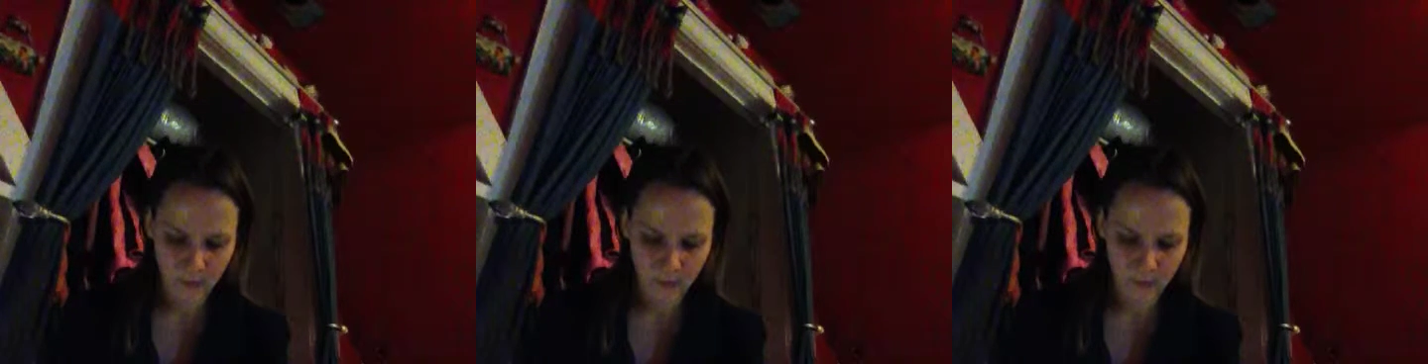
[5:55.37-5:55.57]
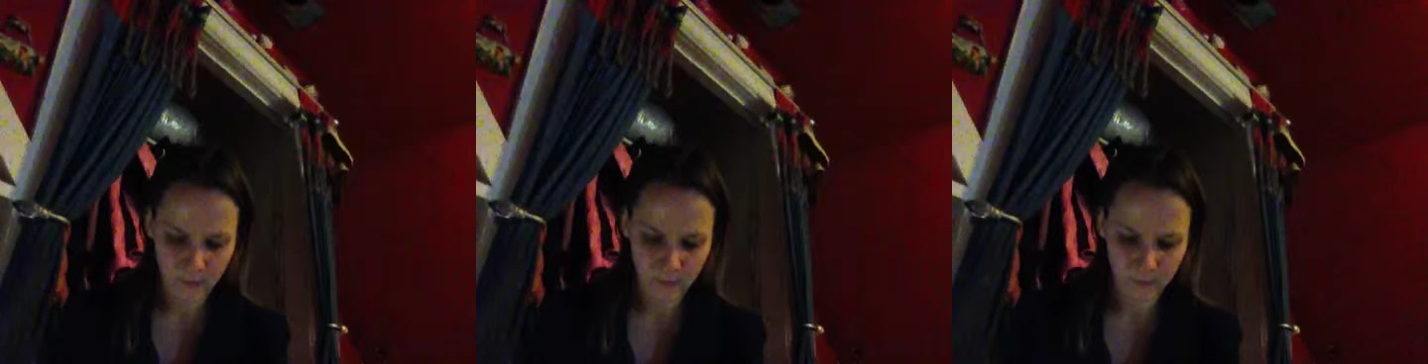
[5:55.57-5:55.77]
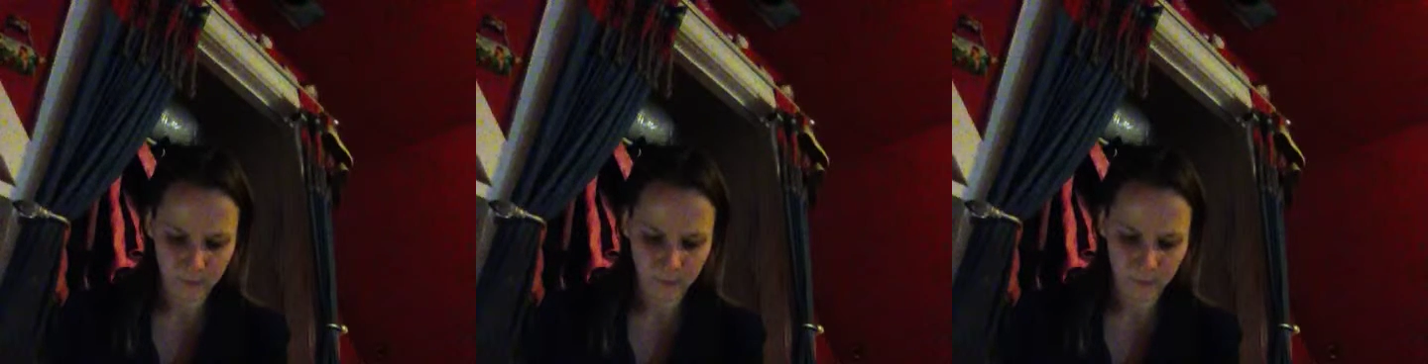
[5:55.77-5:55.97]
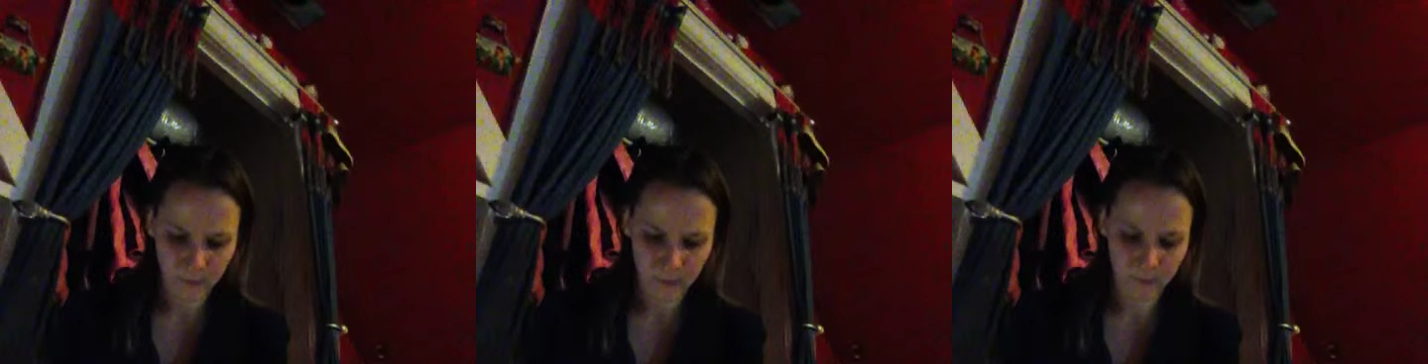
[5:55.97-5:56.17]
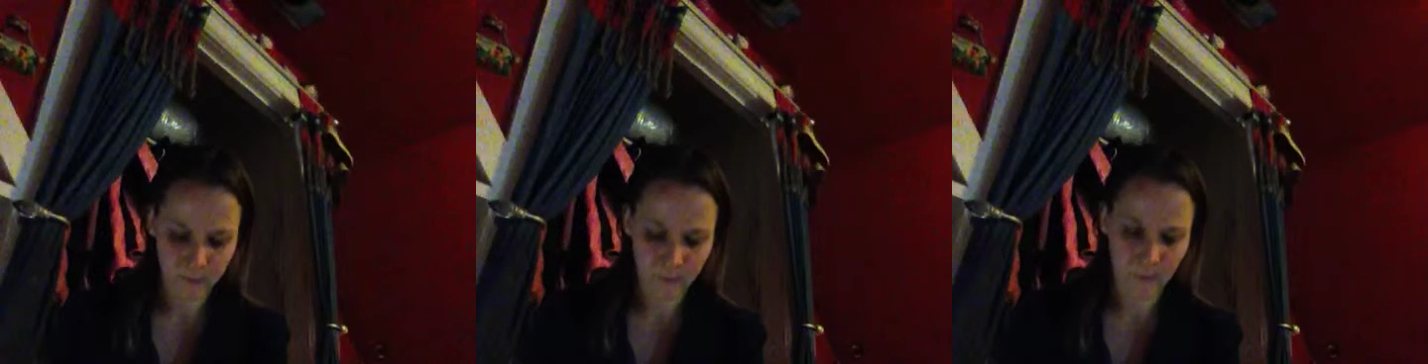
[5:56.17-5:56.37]
and
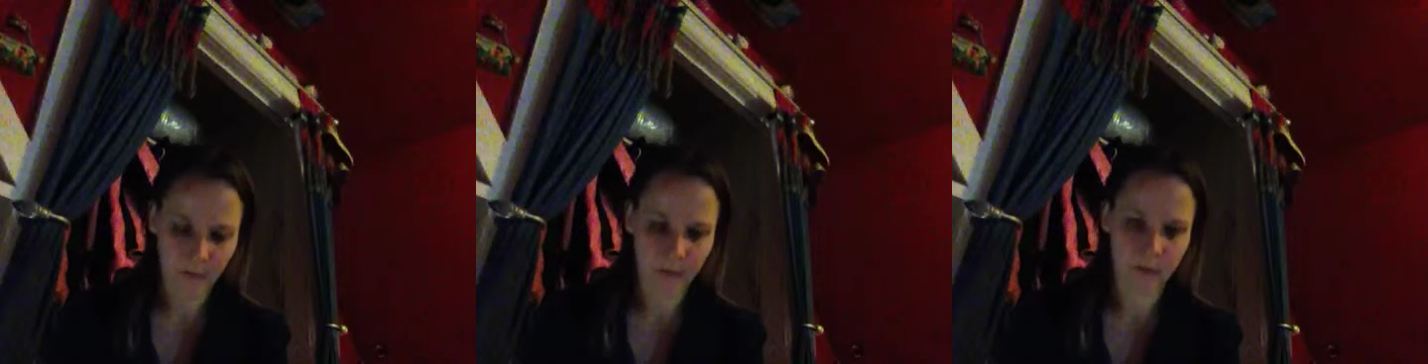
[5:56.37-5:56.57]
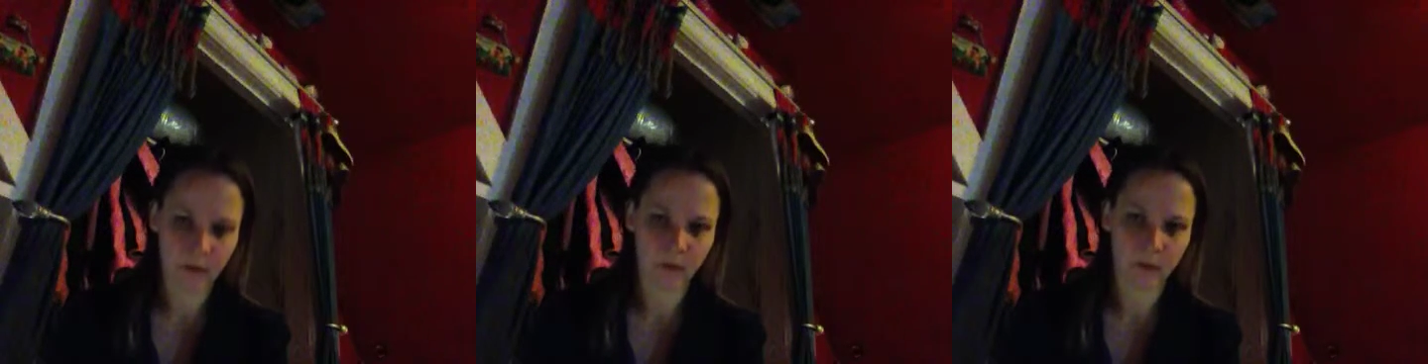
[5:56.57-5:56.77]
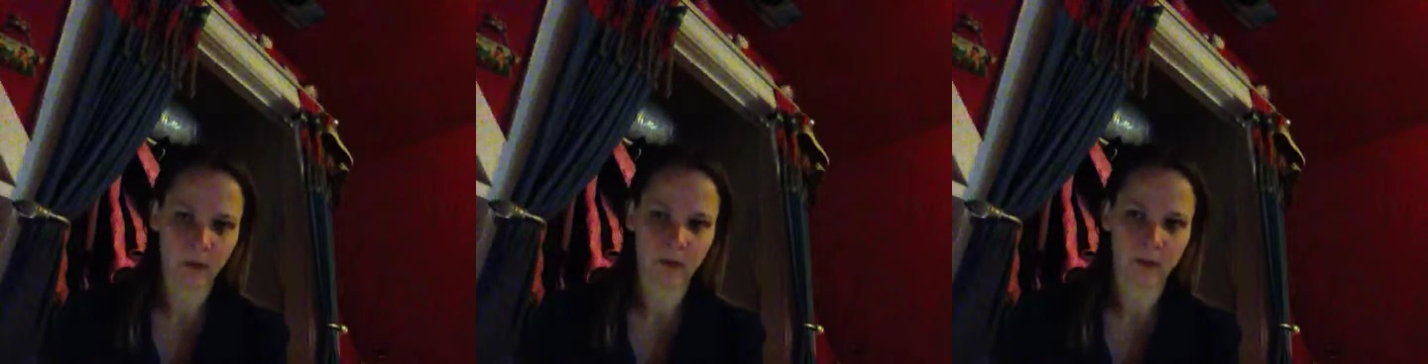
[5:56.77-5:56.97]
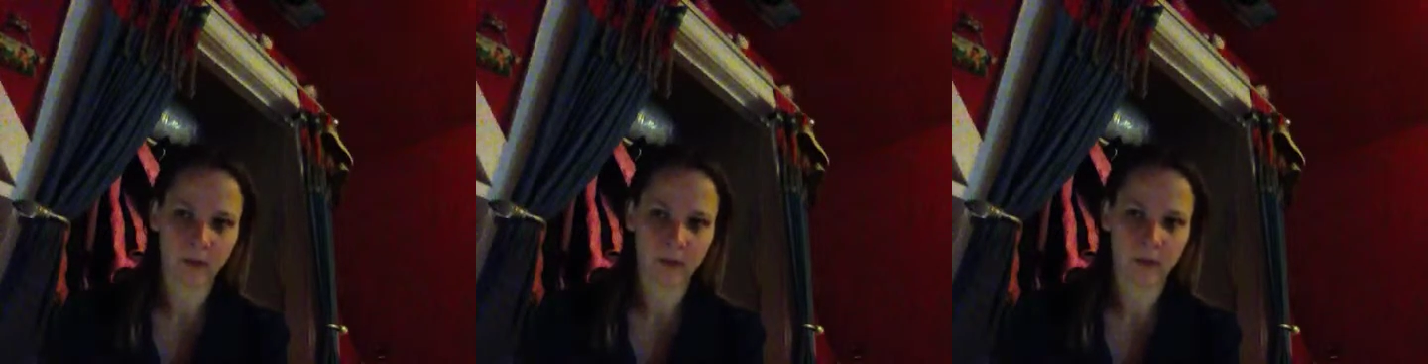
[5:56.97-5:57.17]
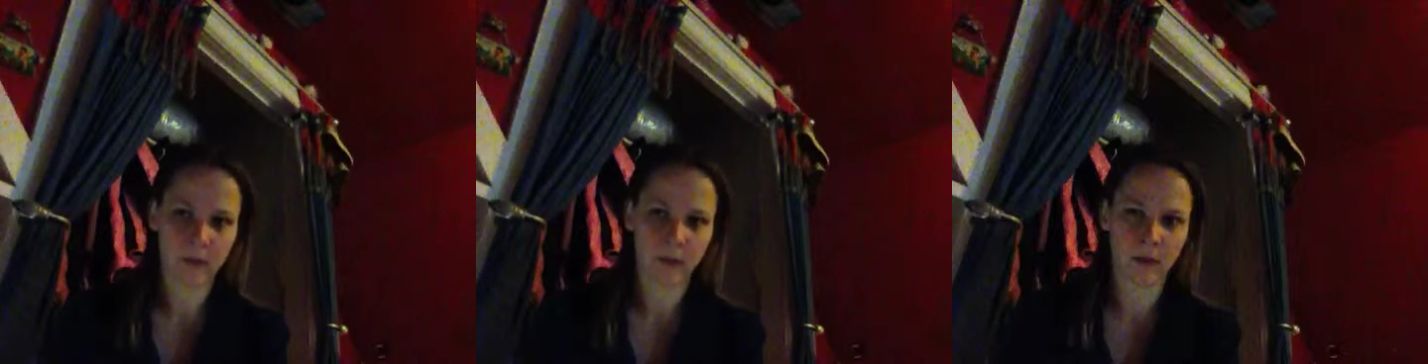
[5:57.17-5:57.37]
um like Cinderella, because
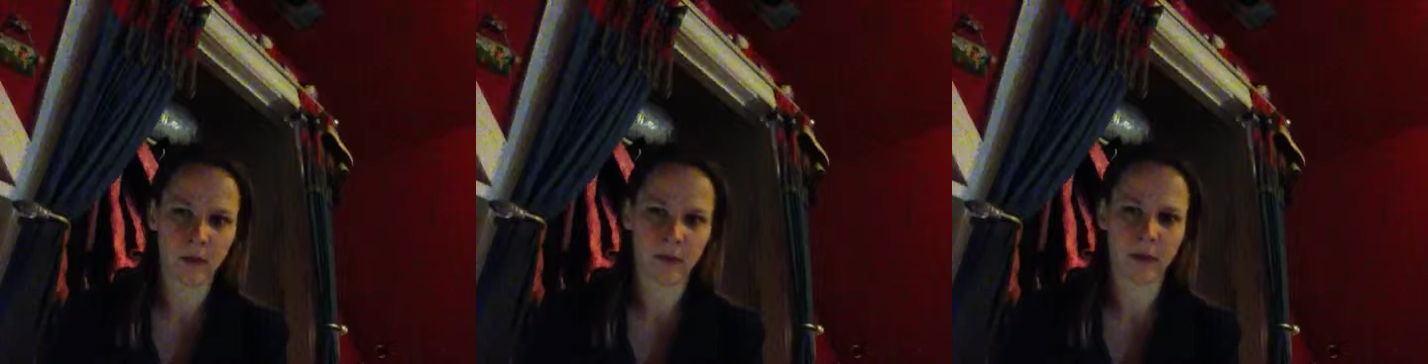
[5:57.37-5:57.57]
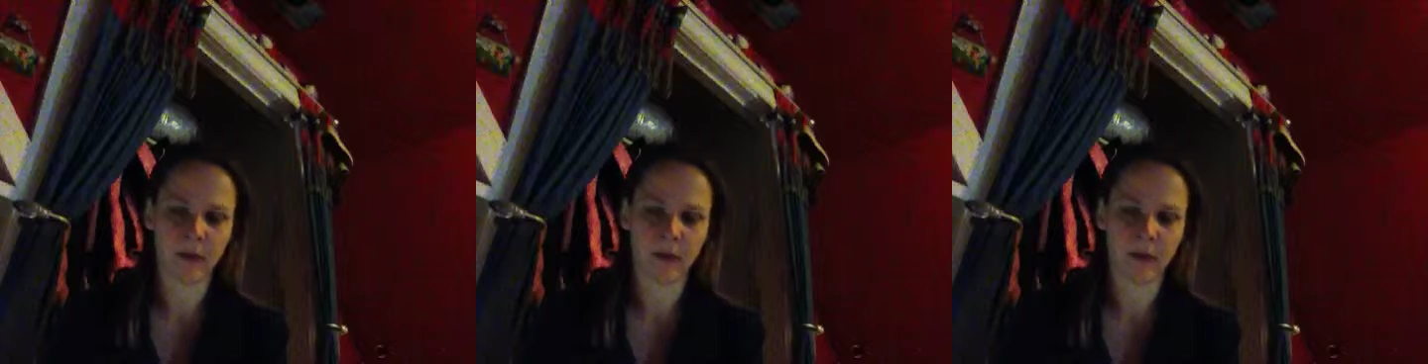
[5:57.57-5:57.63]
Cinderella's